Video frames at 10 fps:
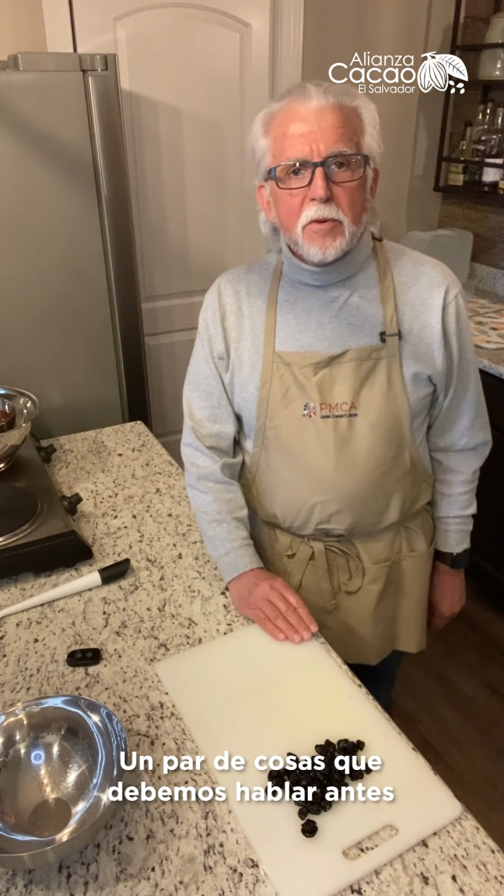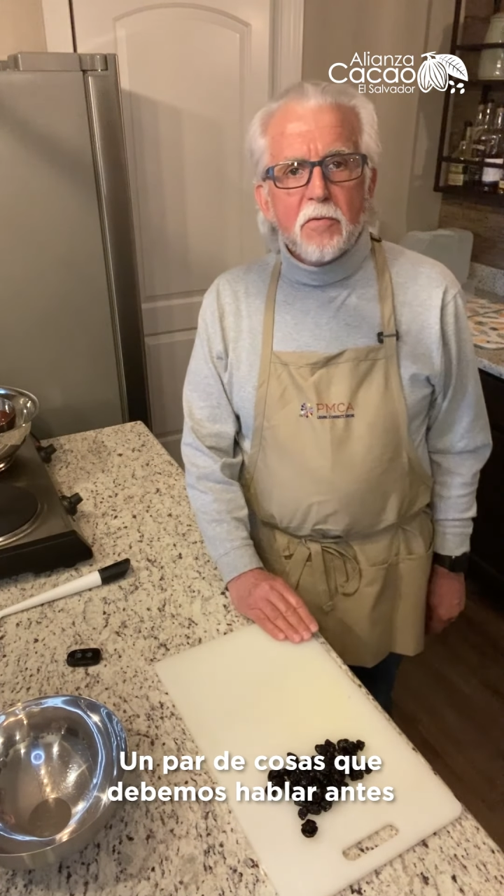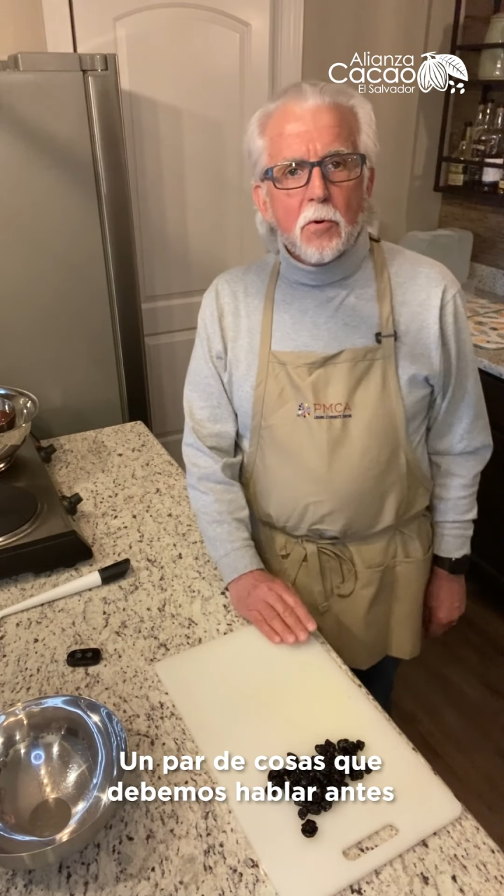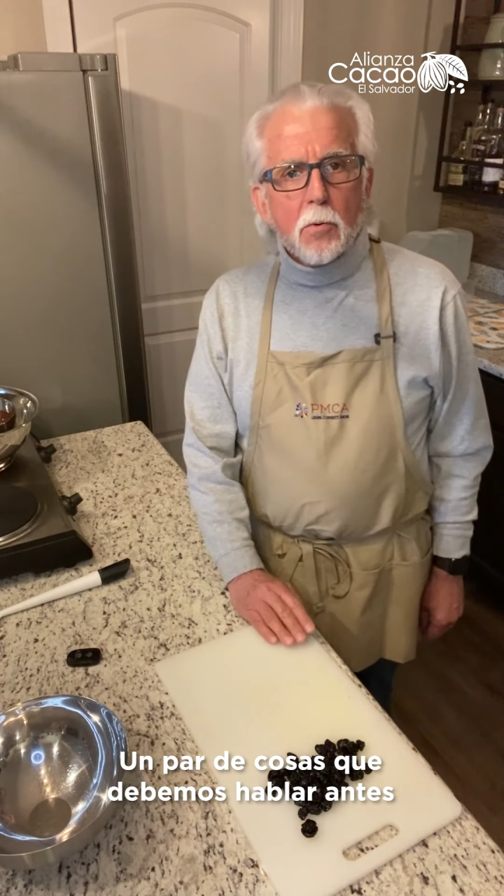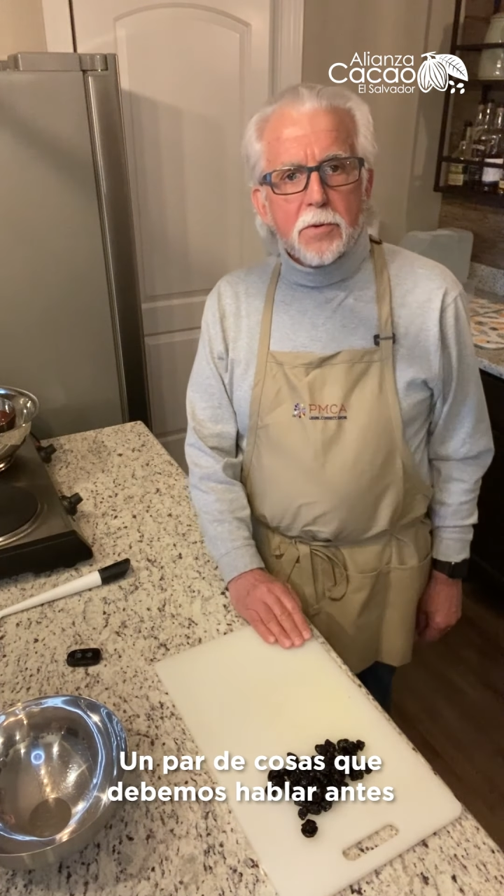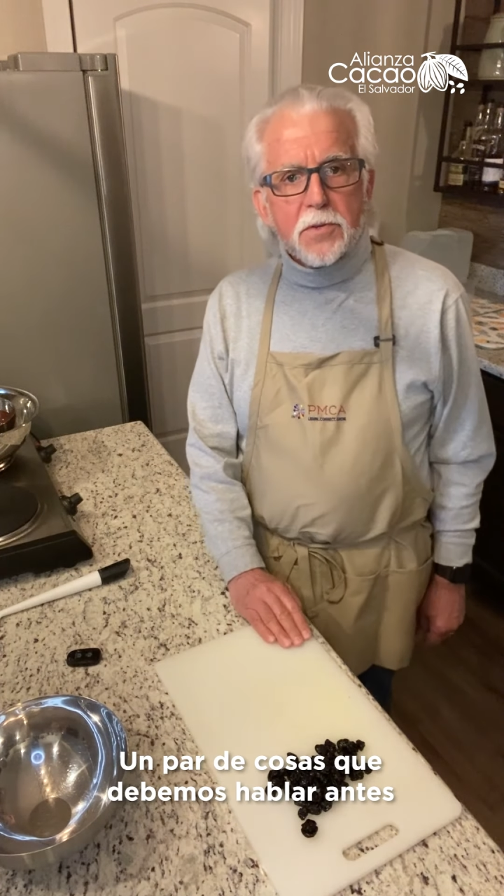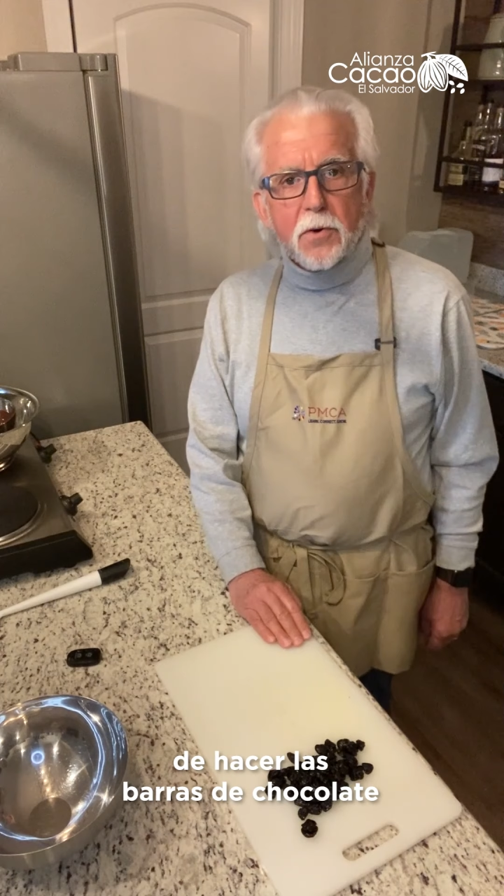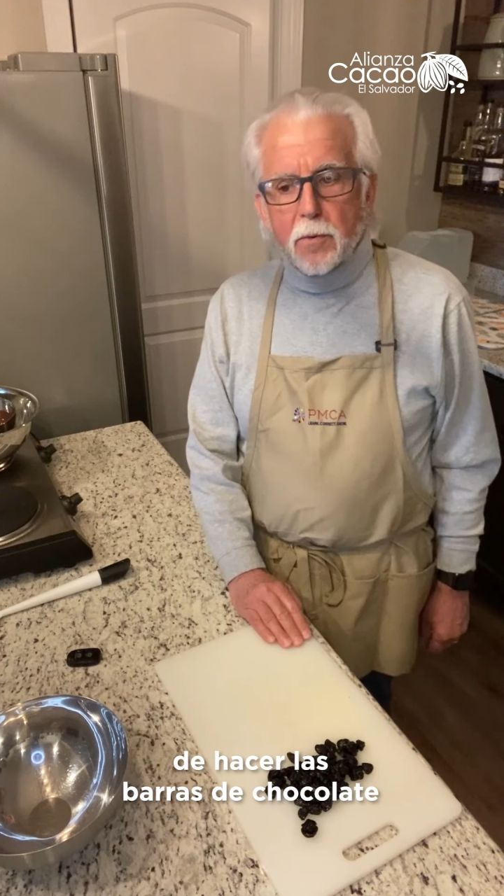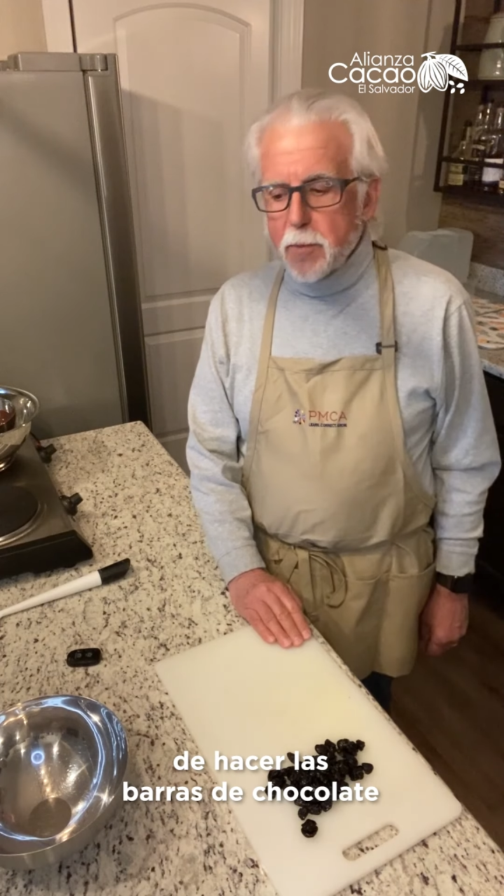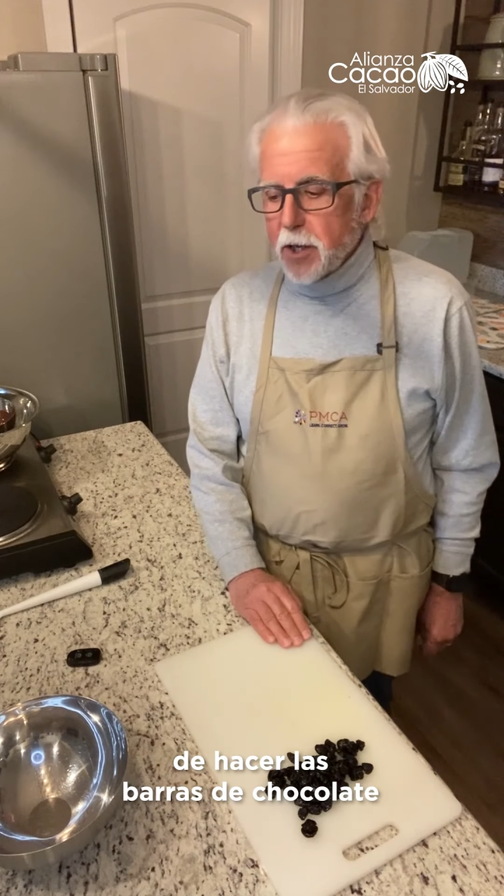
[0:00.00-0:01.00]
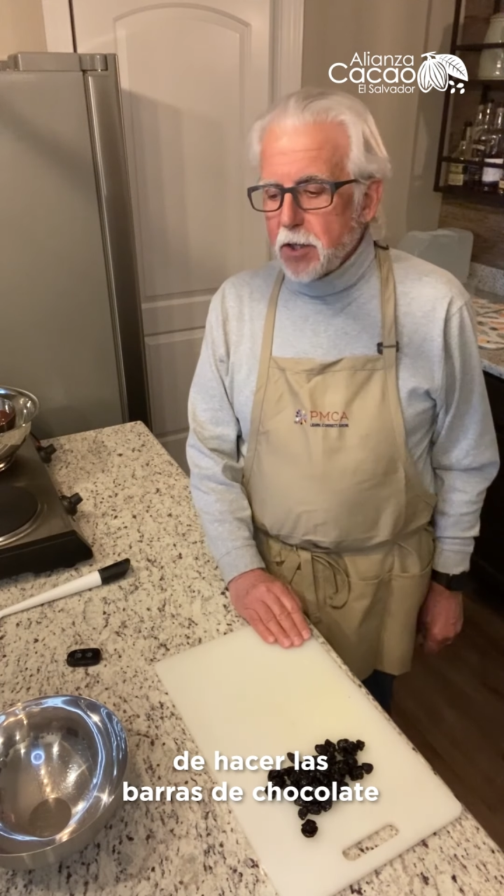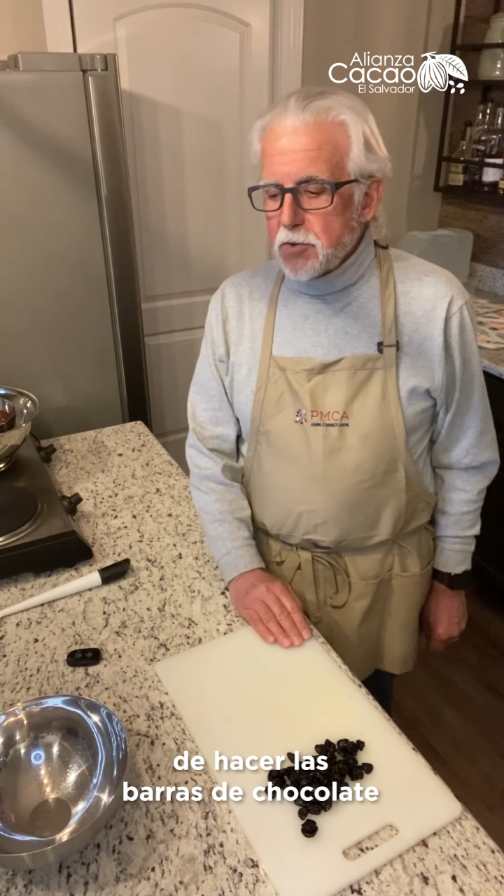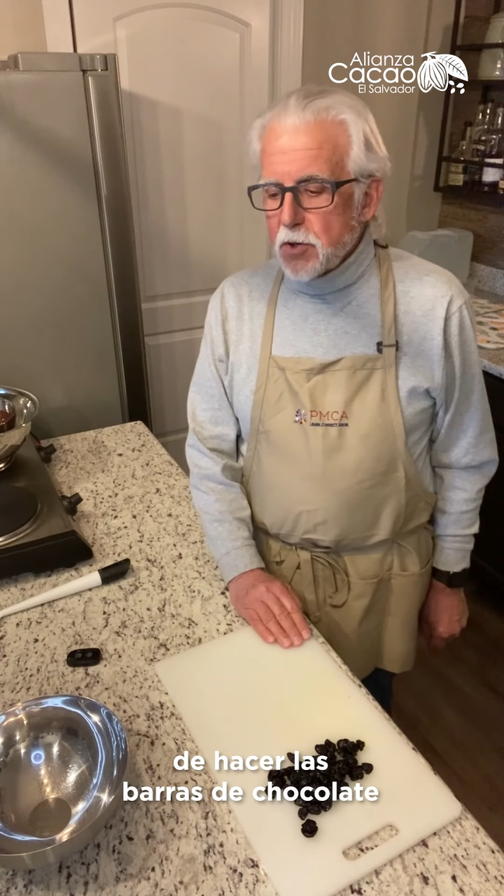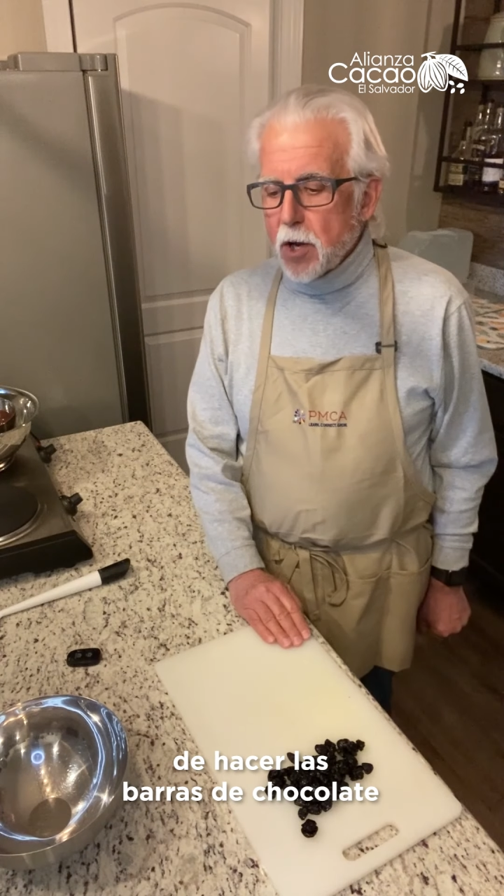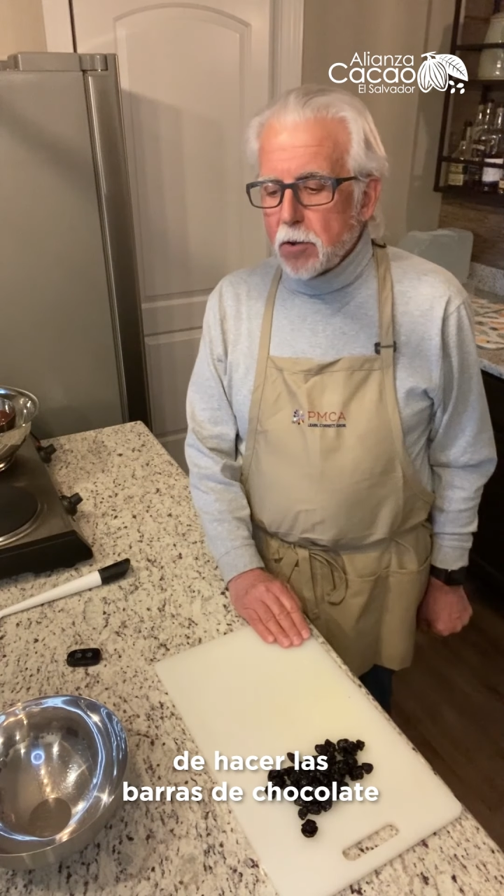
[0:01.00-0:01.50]
before we start making
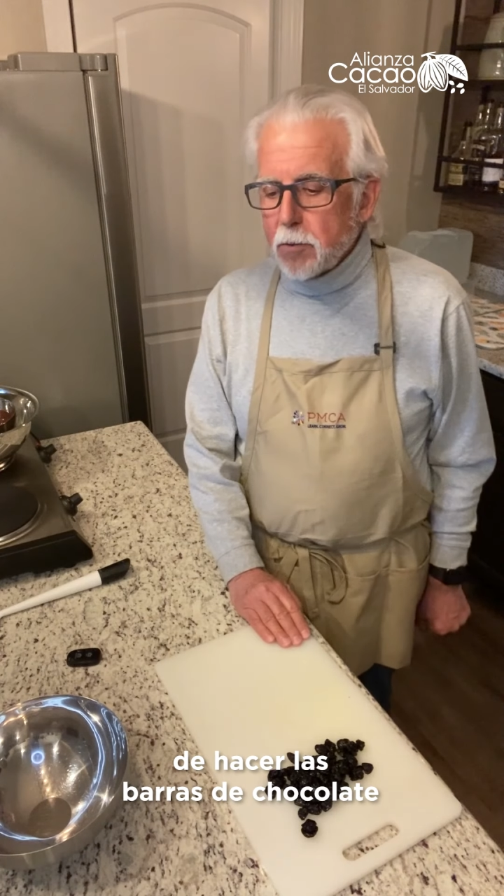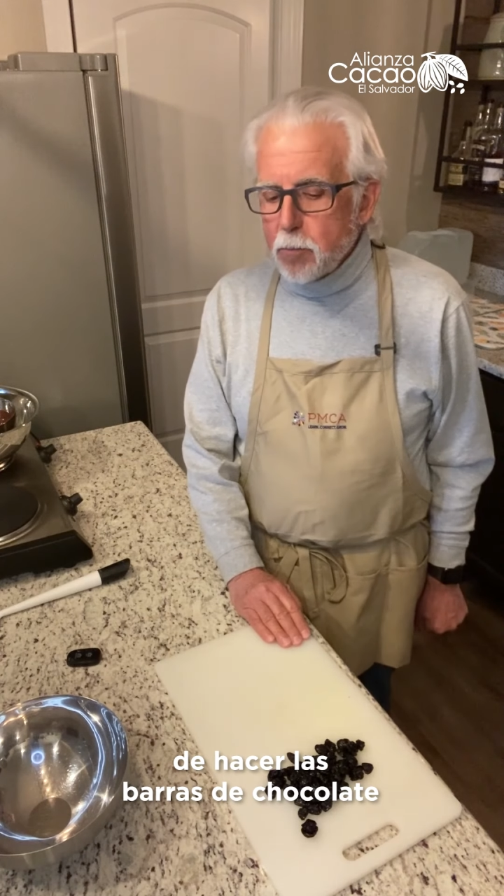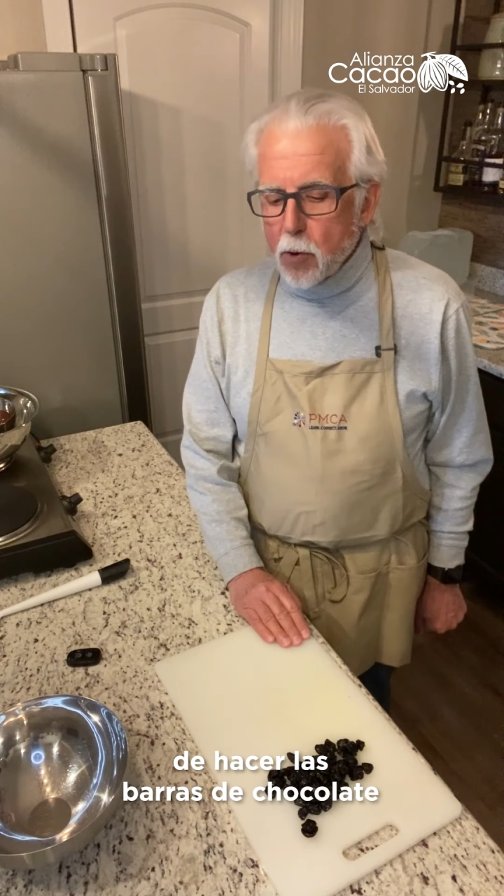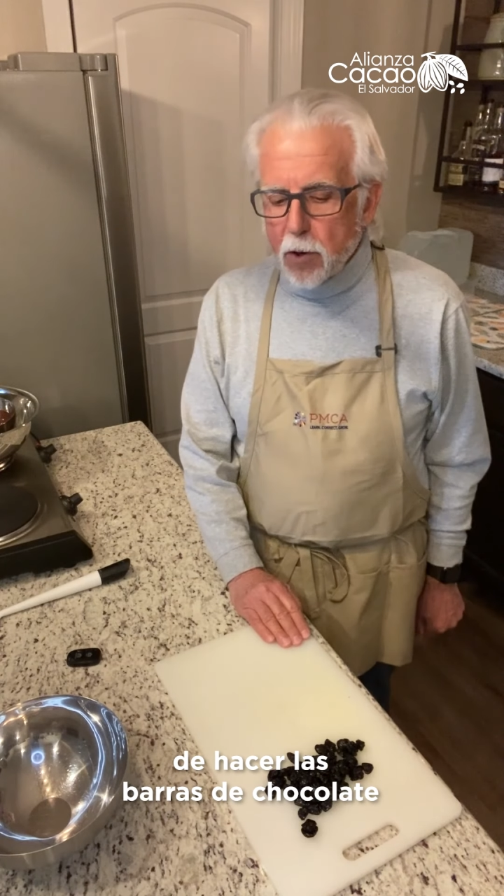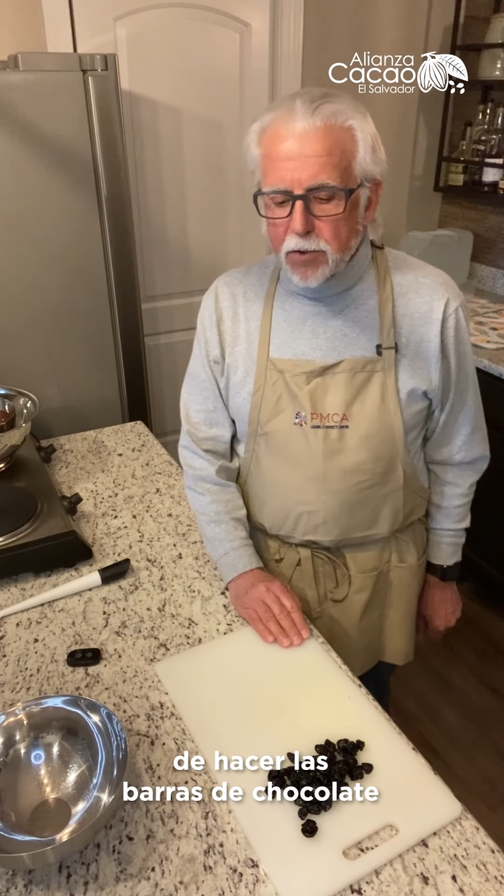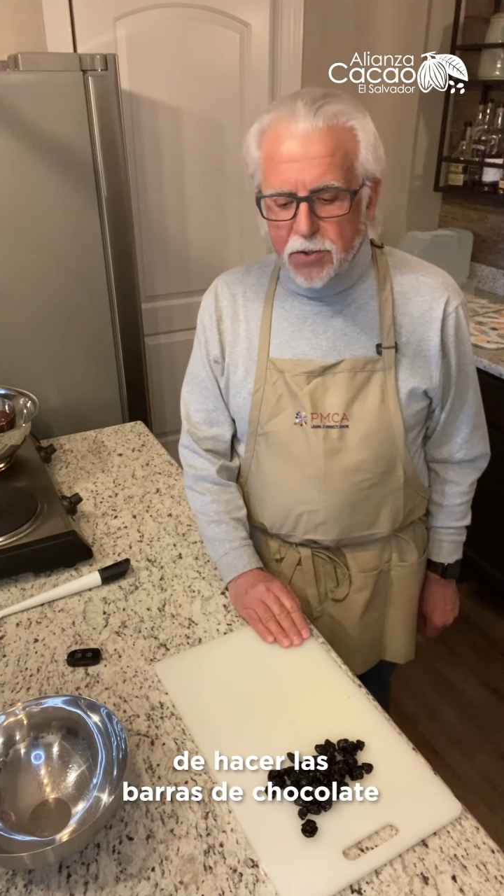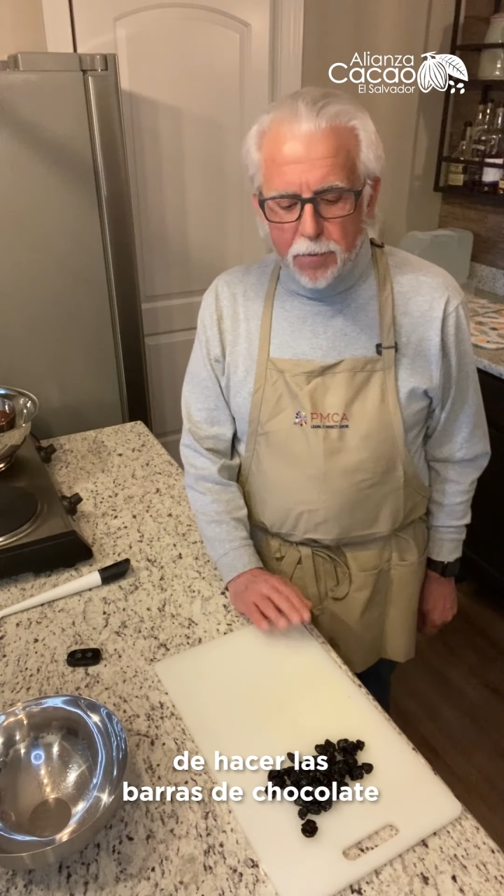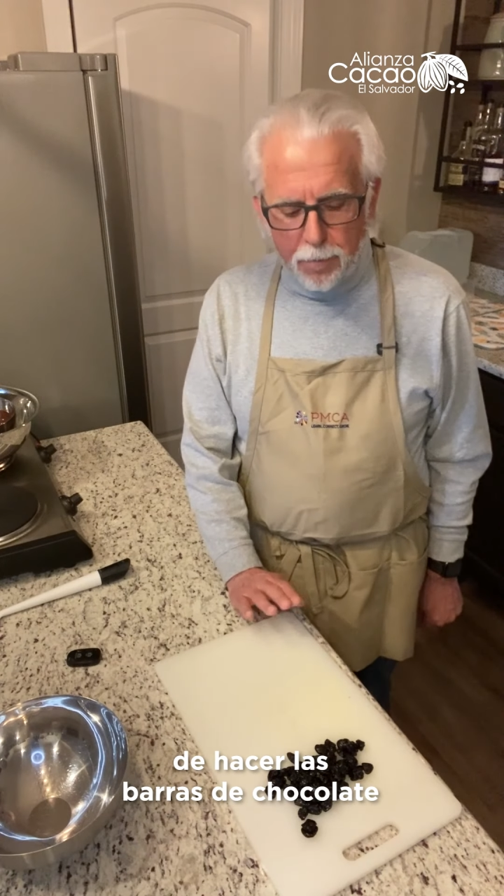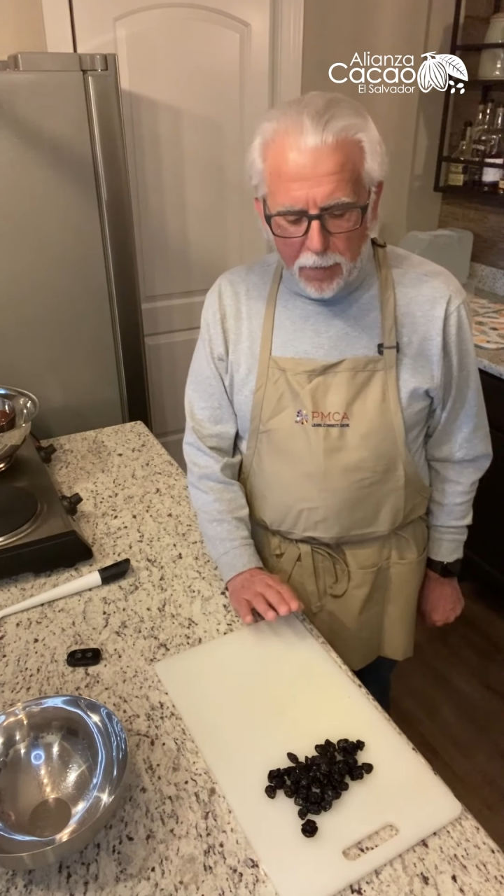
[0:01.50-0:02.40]
chocolate bars.